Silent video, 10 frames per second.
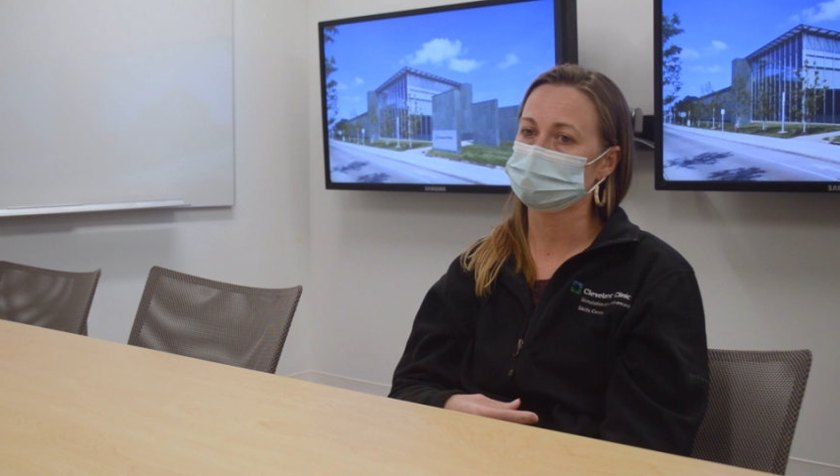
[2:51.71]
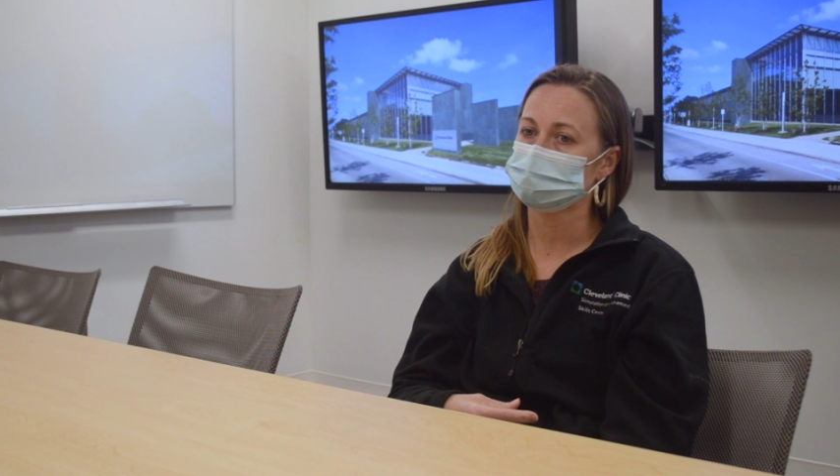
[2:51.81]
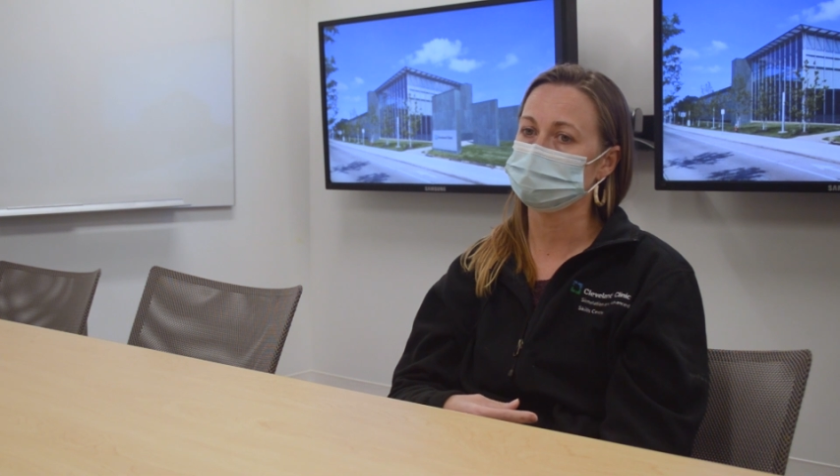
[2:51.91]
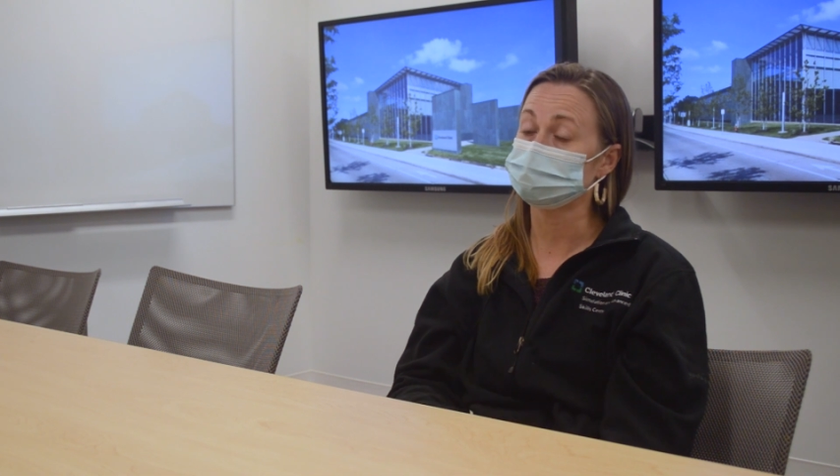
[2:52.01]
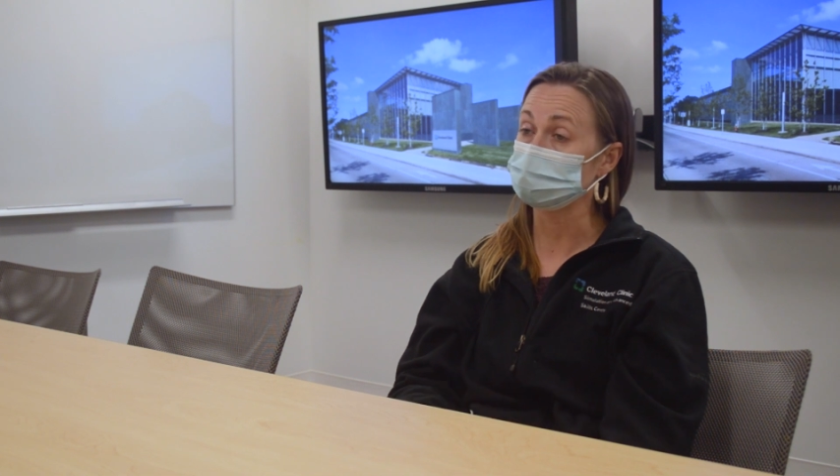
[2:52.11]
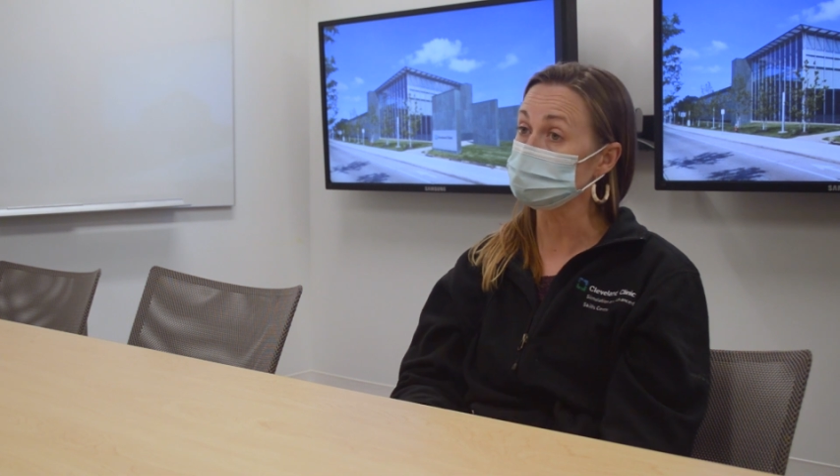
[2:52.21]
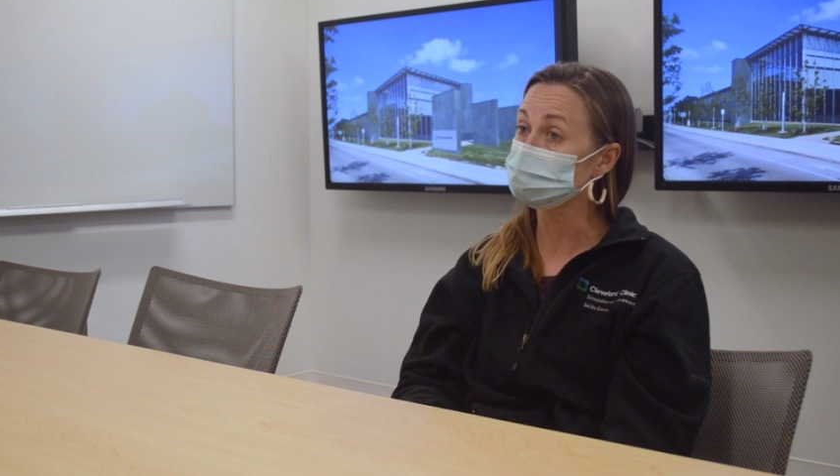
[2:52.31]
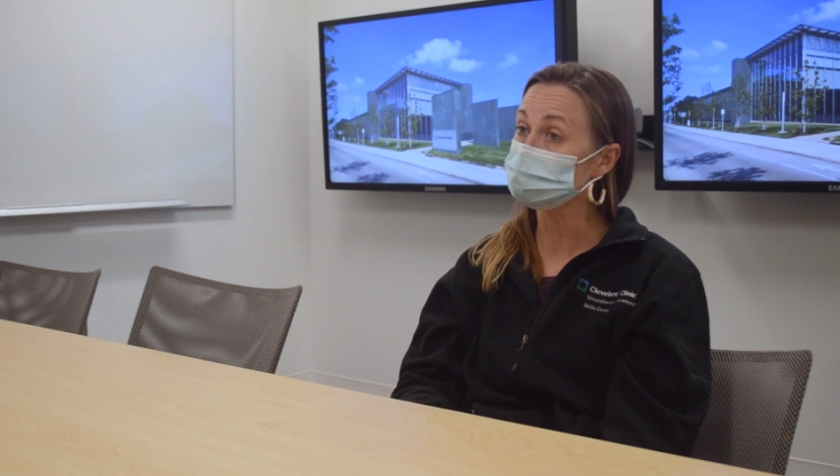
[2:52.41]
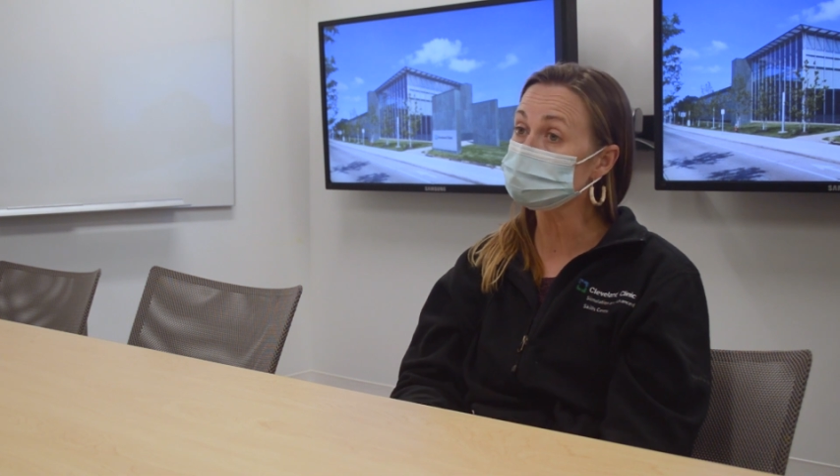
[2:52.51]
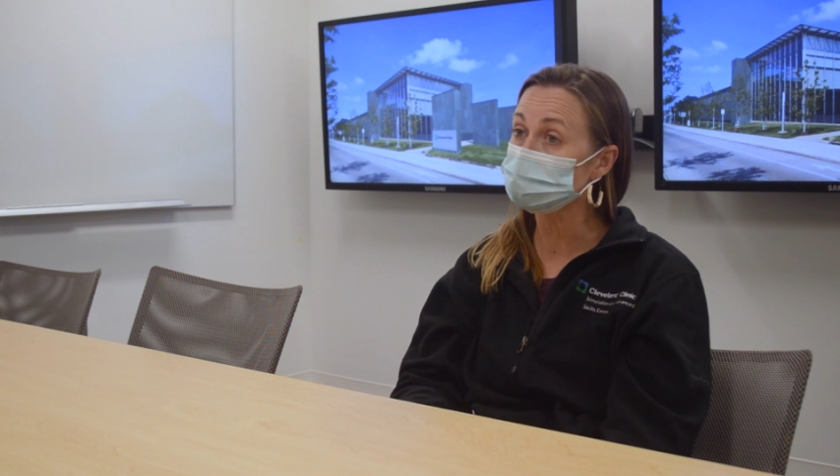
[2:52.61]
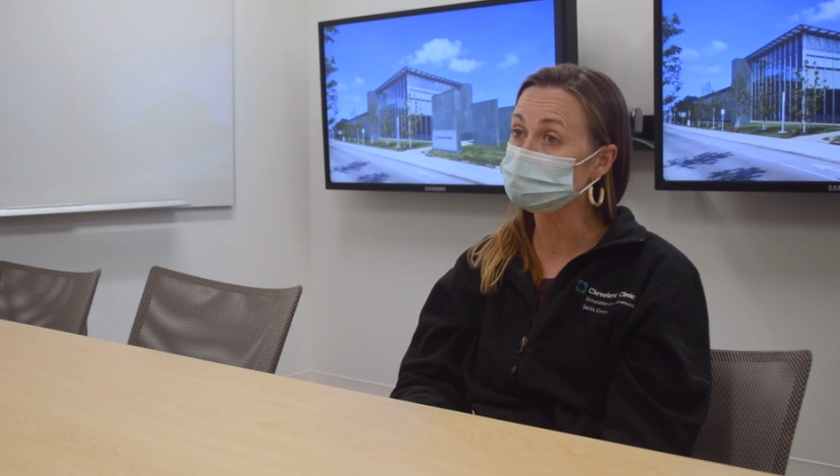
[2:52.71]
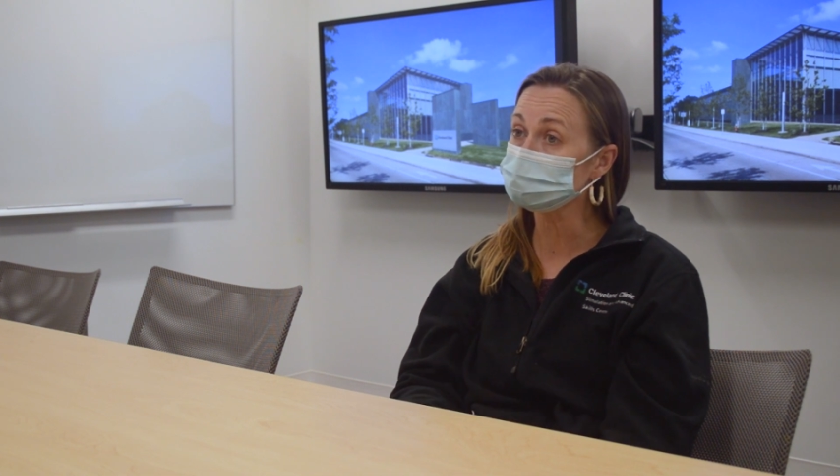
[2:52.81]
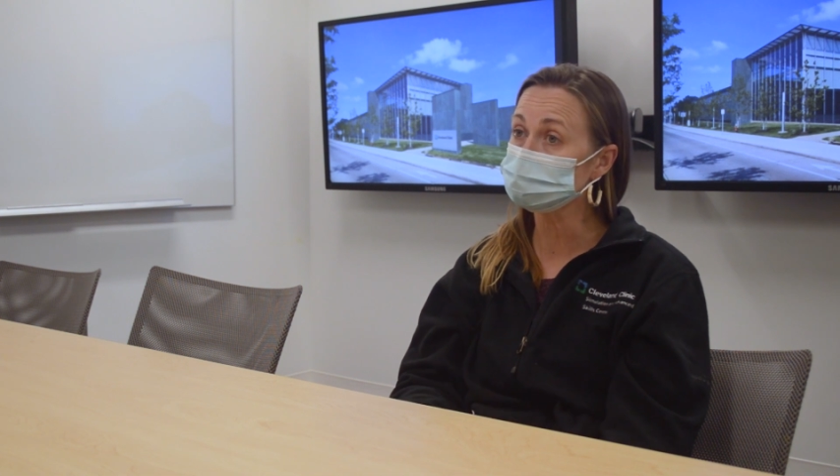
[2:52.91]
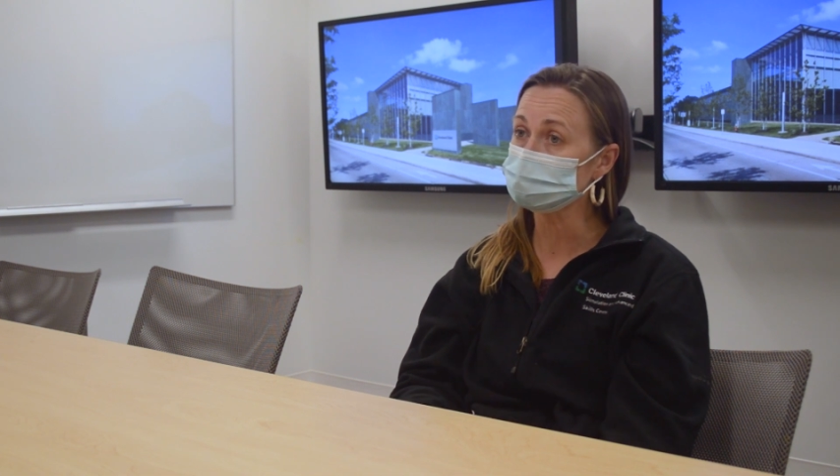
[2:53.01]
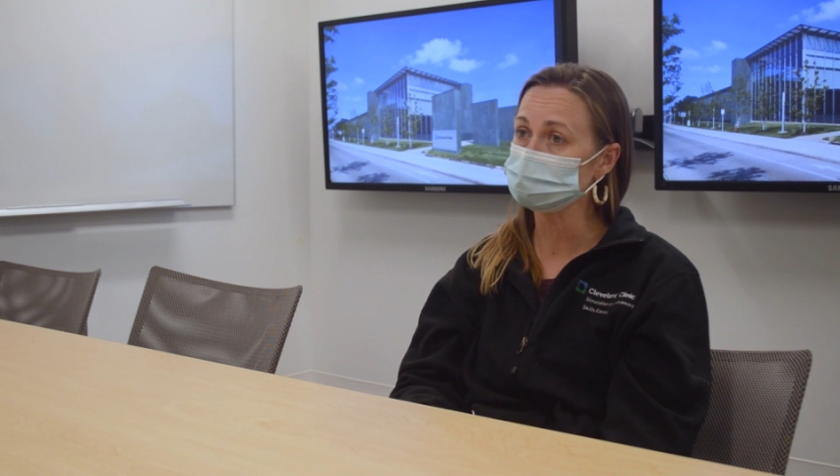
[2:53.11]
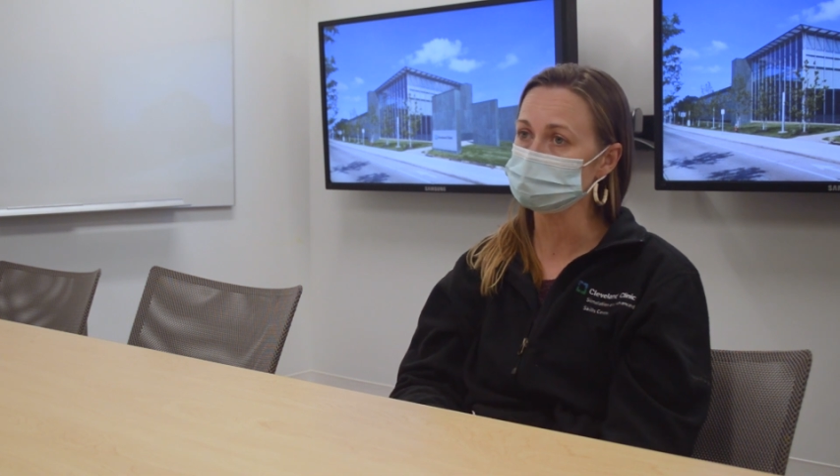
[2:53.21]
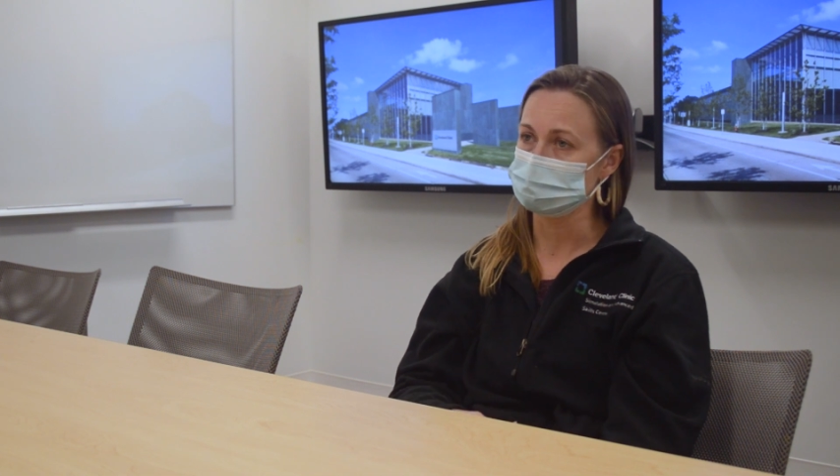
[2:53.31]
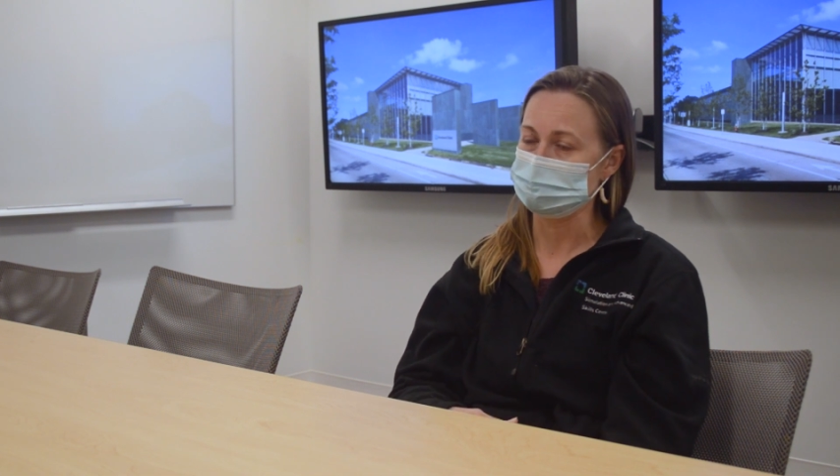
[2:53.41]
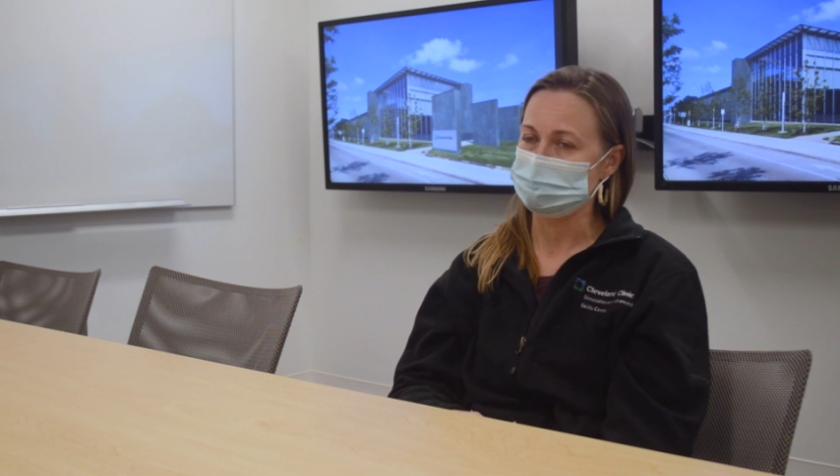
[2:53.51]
available to everyone,